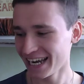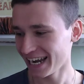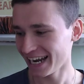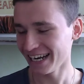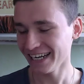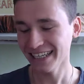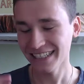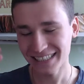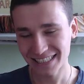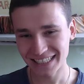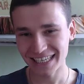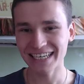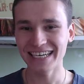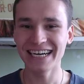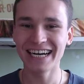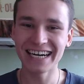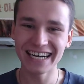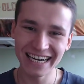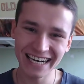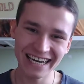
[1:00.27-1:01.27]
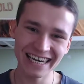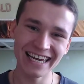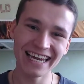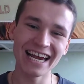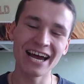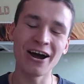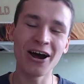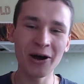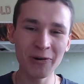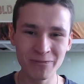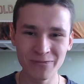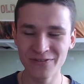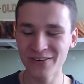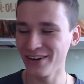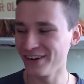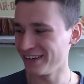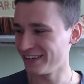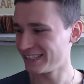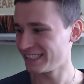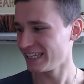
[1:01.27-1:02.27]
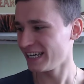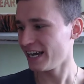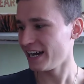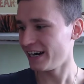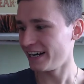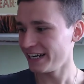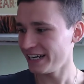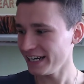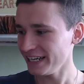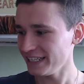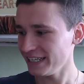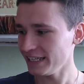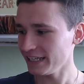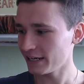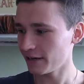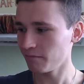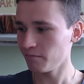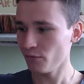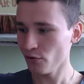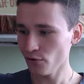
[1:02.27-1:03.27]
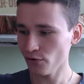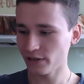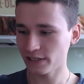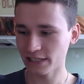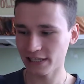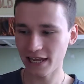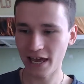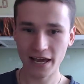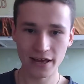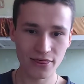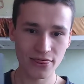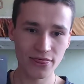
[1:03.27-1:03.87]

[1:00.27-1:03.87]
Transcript: It's really obvious. Reading books like